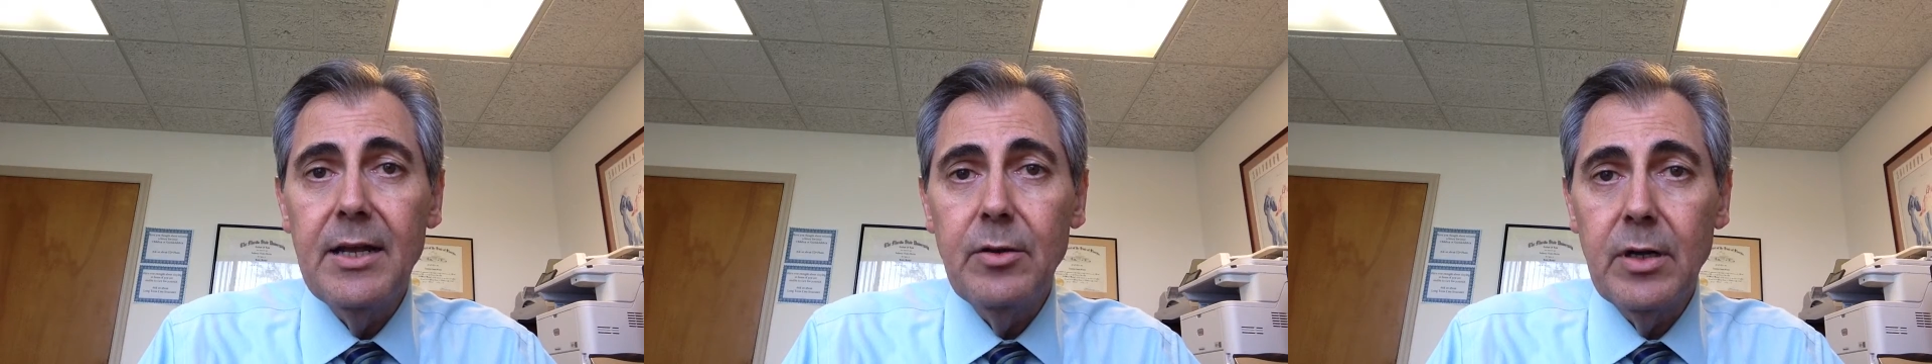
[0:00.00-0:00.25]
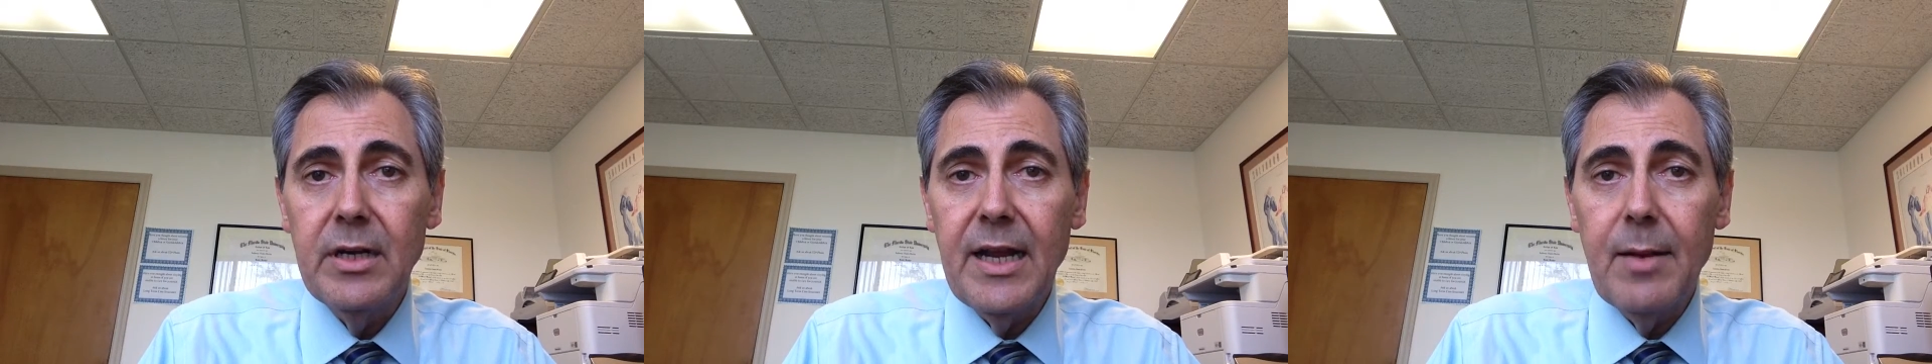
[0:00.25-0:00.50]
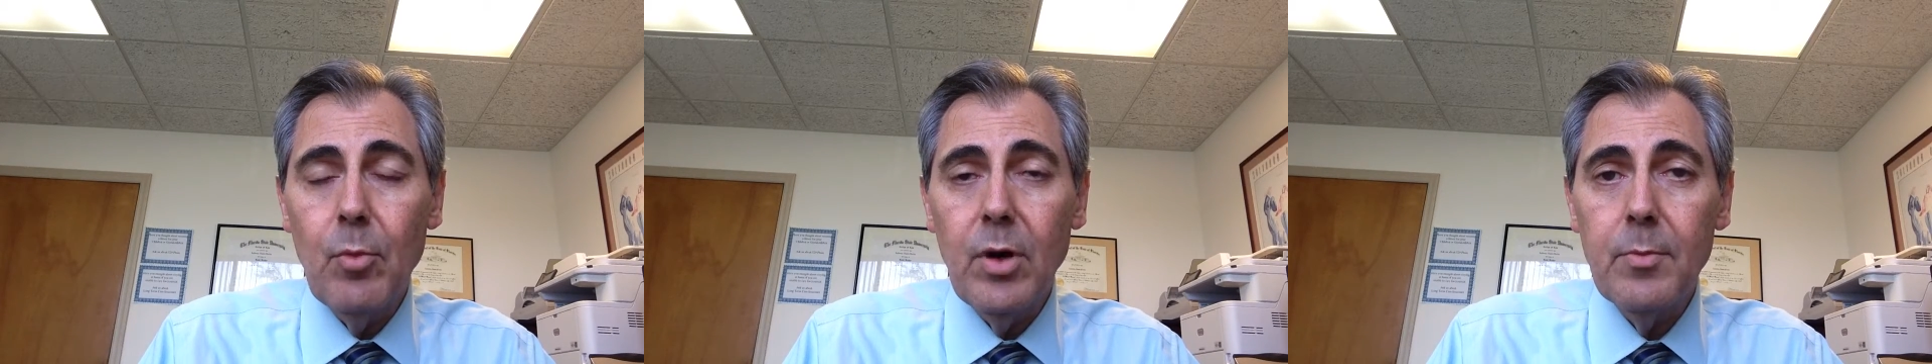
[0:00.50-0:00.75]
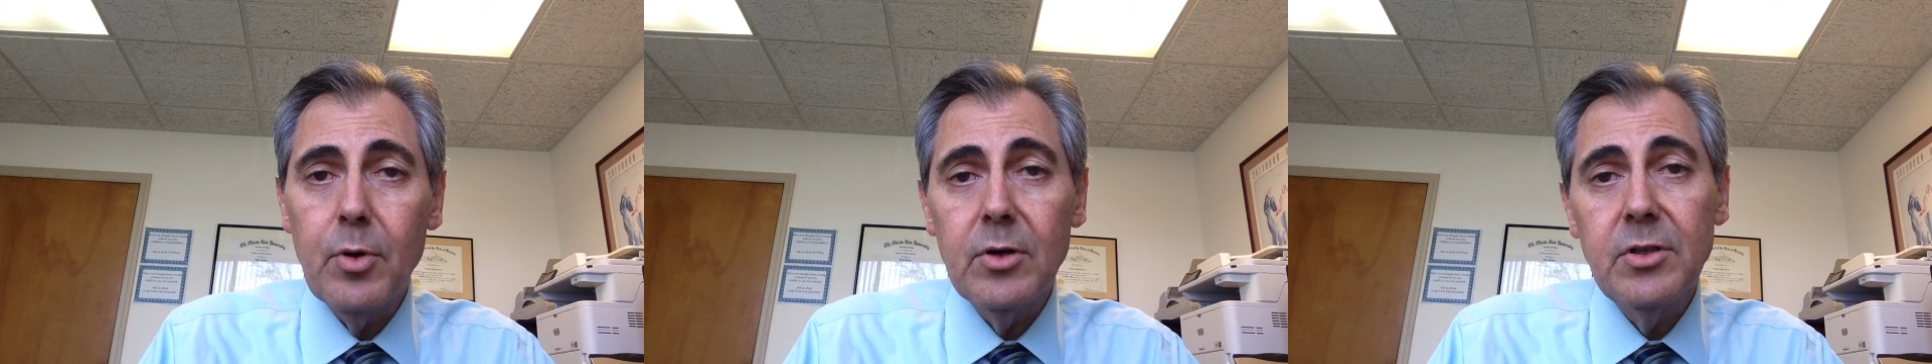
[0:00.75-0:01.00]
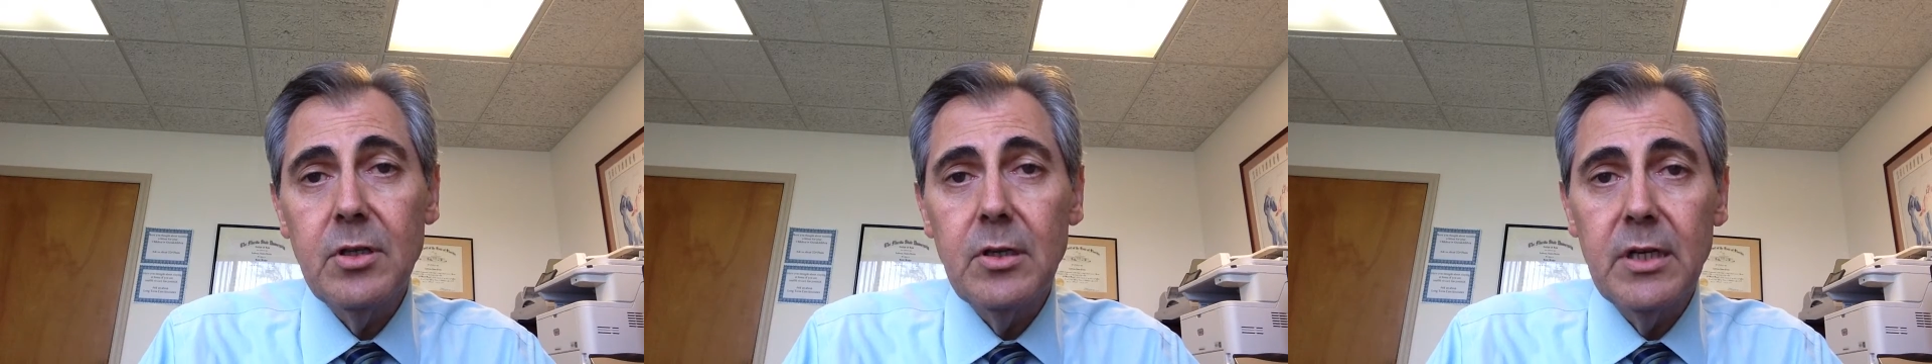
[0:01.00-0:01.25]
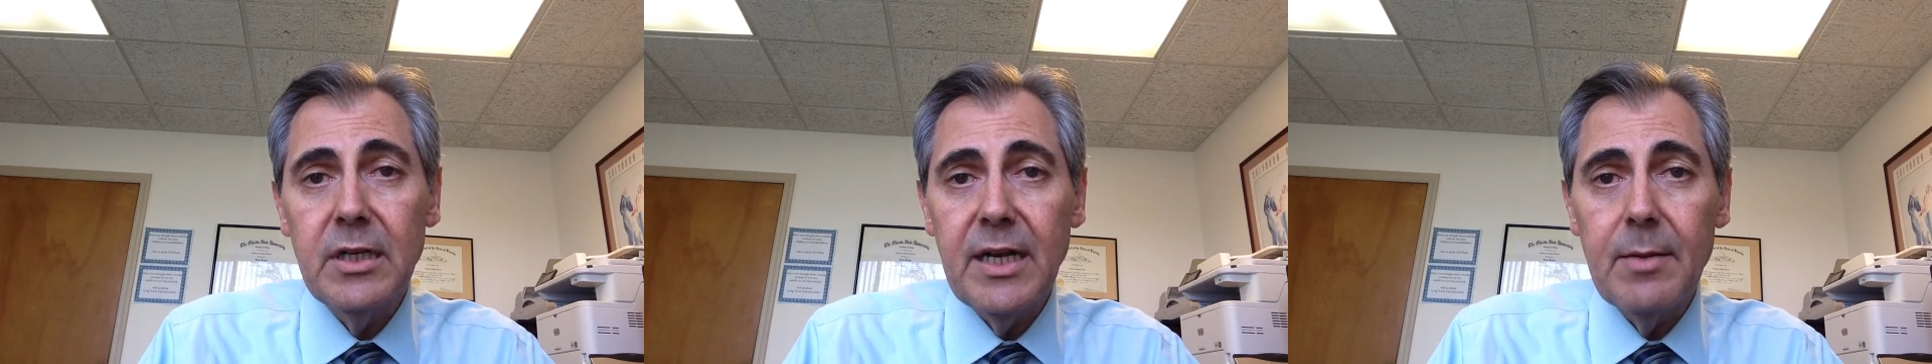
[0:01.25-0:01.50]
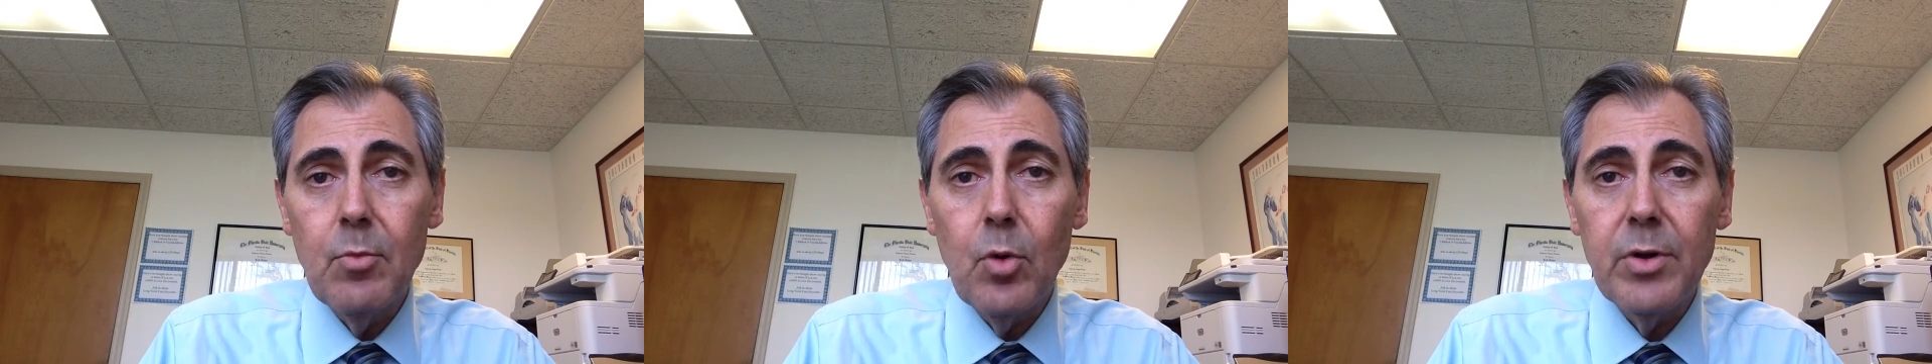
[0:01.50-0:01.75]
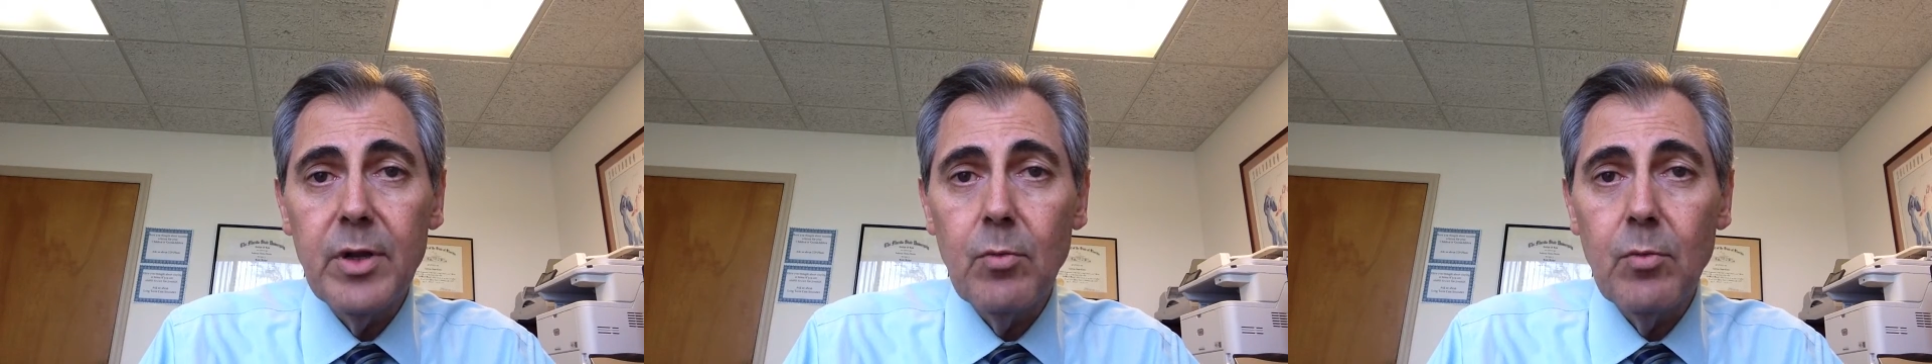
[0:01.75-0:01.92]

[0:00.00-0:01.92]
You can name one person, you can name more